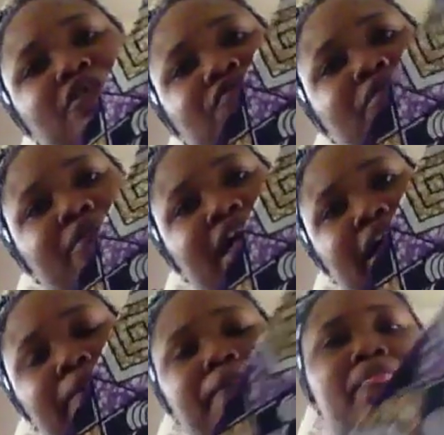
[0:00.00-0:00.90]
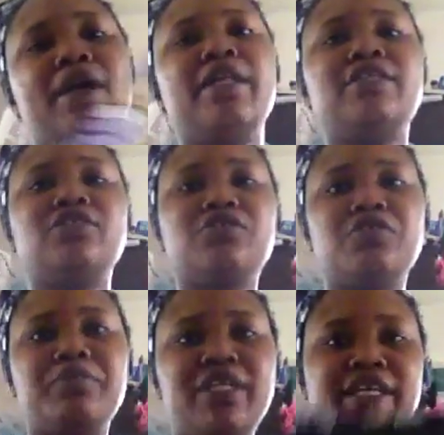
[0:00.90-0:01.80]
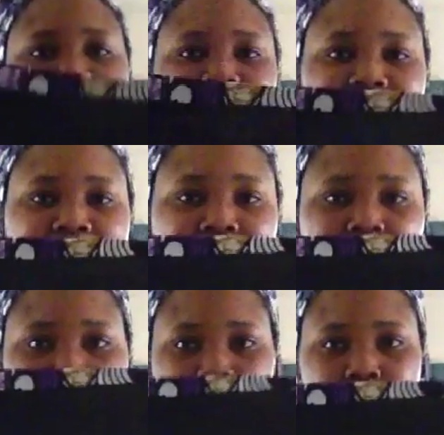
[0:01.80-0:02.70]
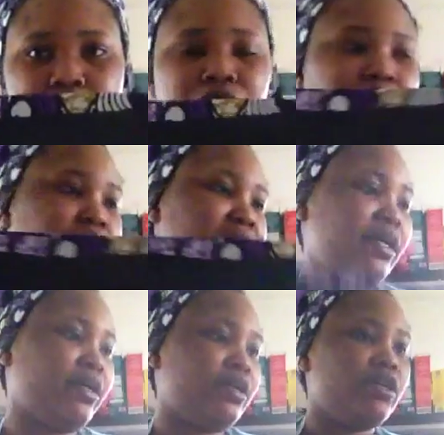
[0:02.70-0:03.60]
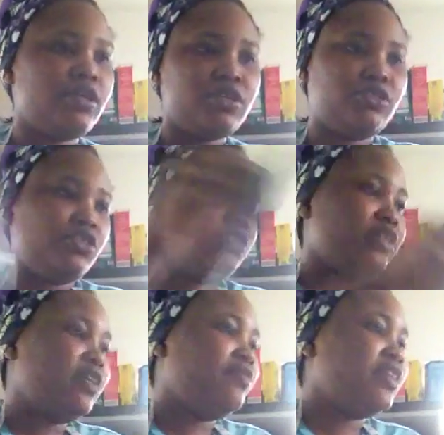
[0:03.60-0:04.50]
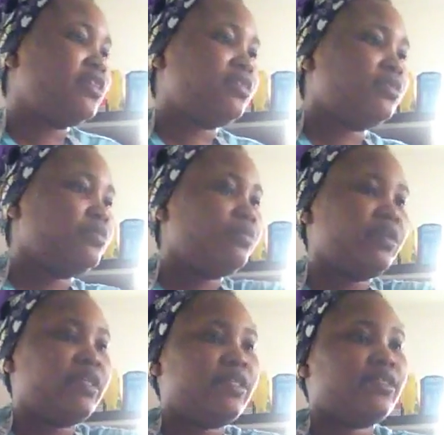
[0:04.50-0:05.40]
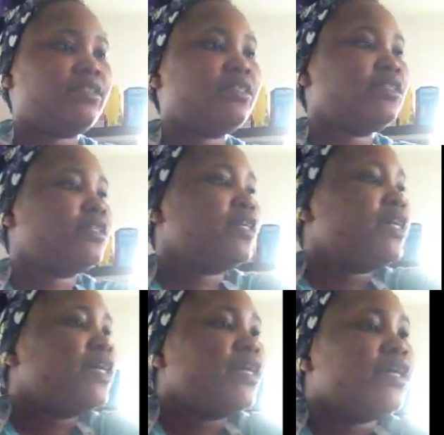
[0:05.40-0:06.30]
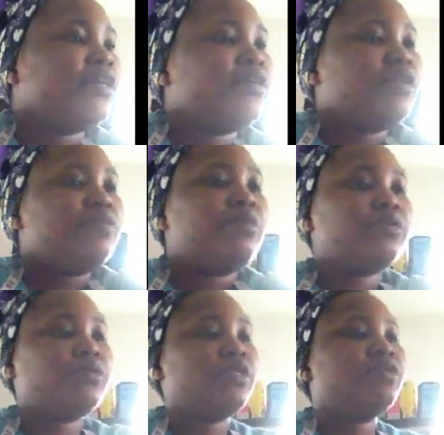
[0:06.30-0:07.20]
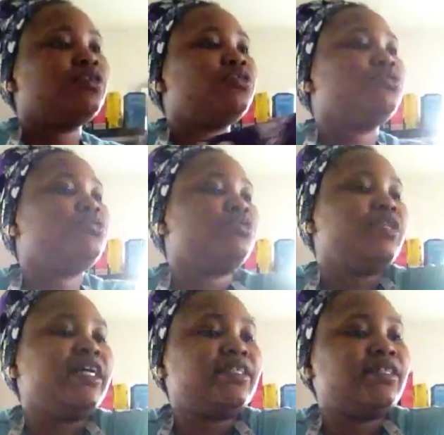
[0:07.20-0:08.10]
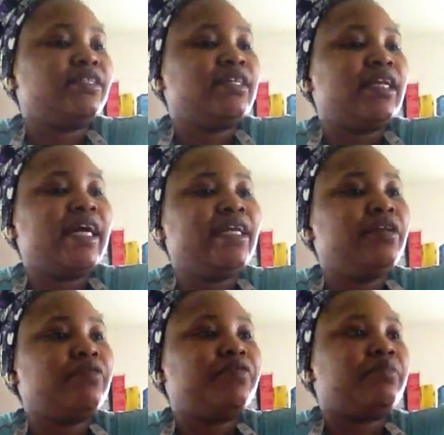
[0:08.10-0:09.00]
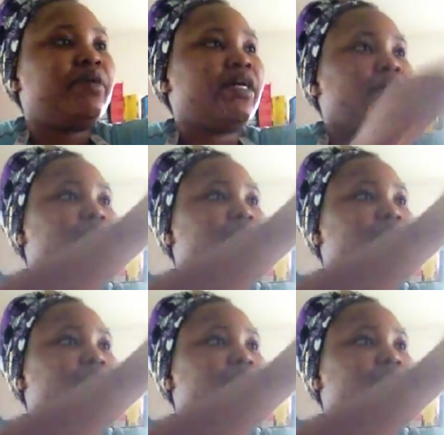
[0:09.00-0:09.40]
of the bag, and this is going to be the inside of the bag. So you leave it with this. Then what you're going to do next is the lining of the bag.